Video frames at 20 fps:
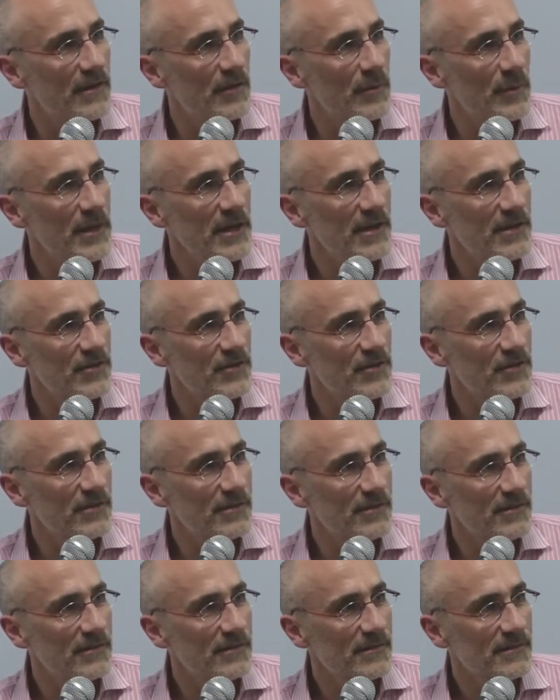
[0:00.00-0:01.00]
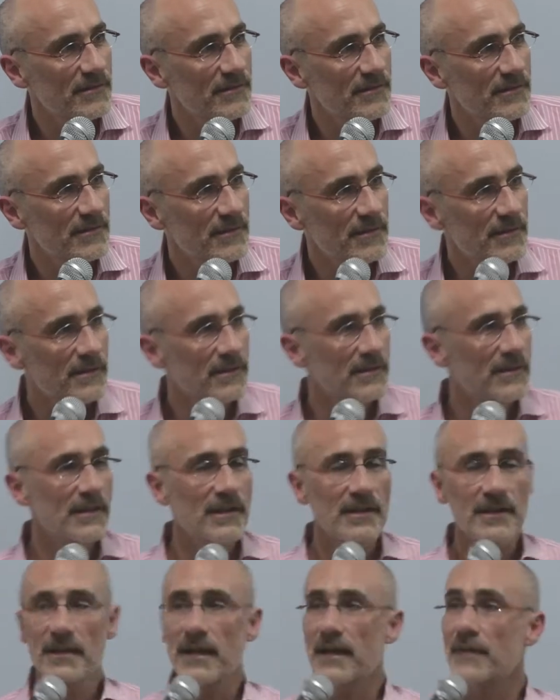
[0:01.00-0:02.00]
the beach.
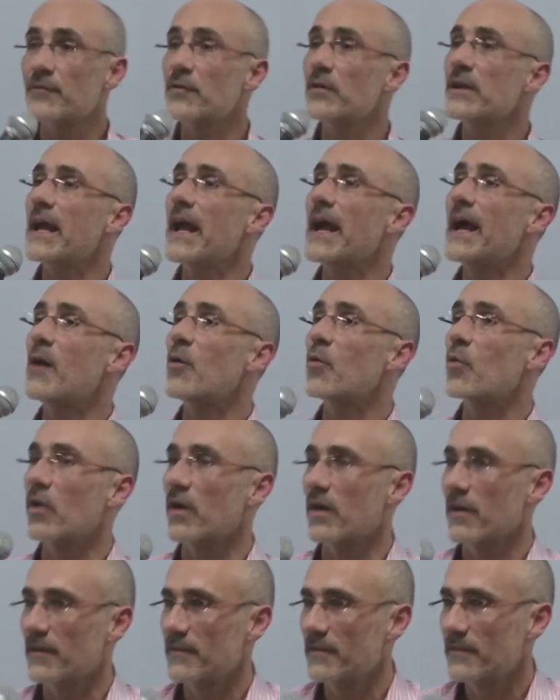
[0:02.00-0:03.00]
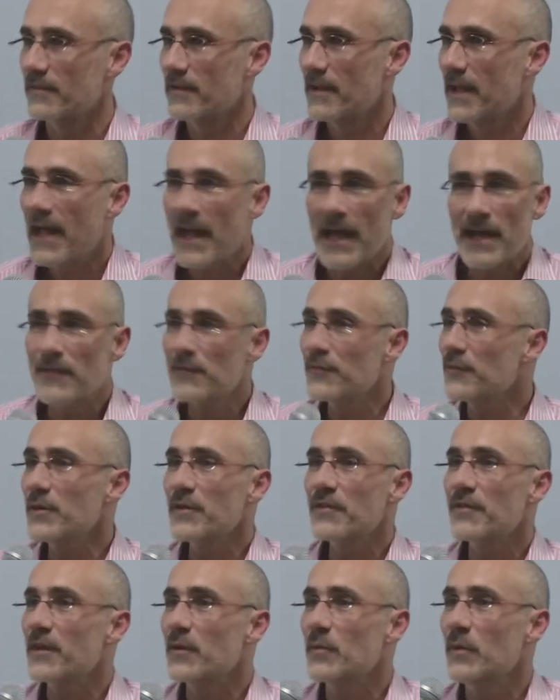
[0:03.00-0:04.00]
Every hour.
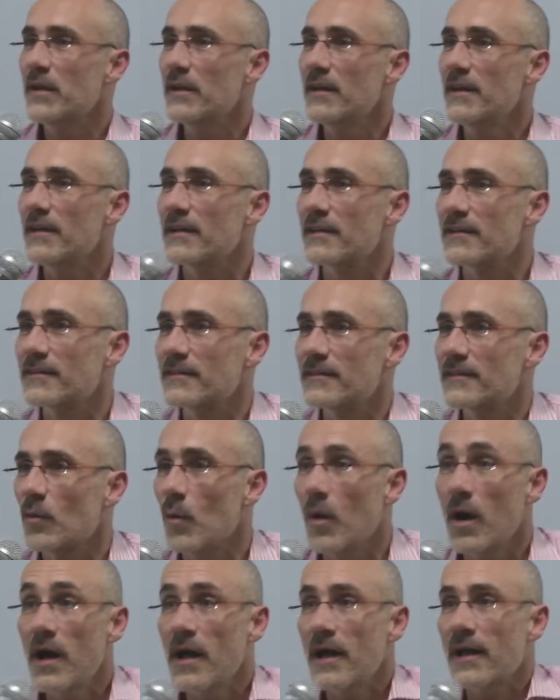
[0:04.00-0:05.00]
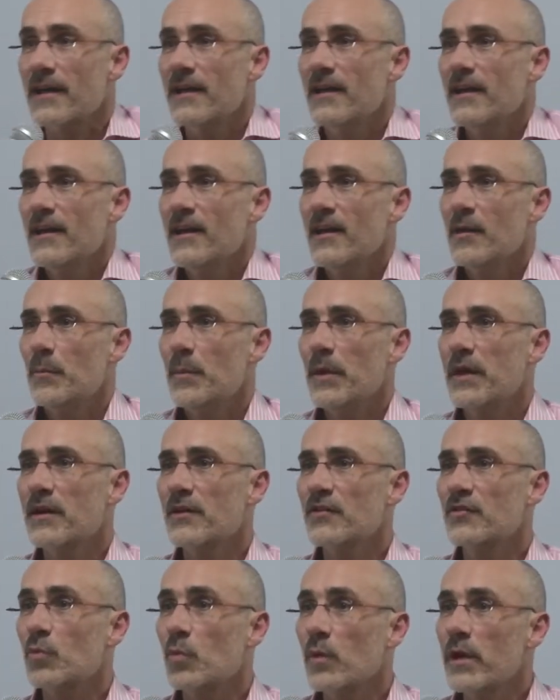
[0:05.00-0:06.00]
Everything we did. Why?
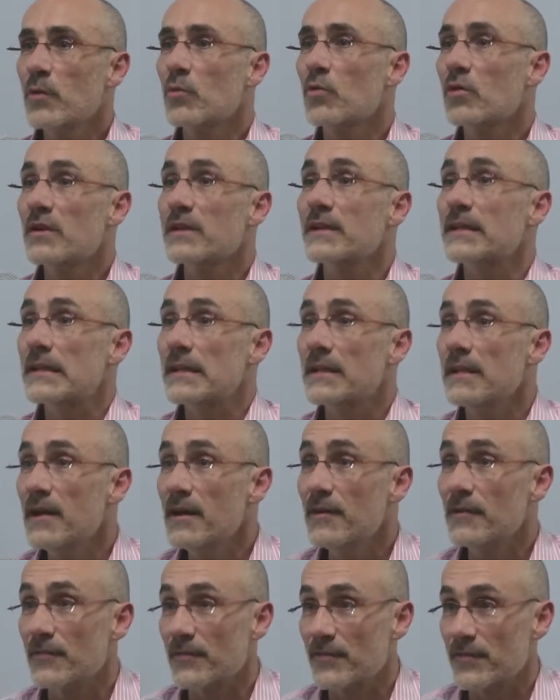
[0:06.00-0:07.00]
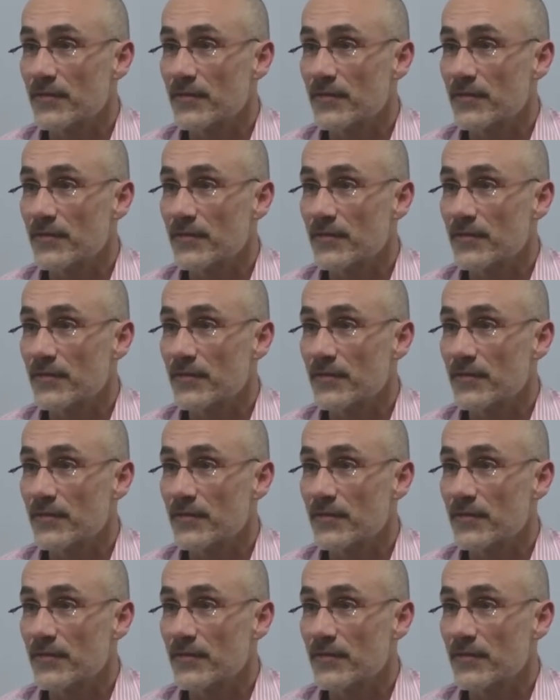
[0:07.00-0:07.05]
Because we were in love.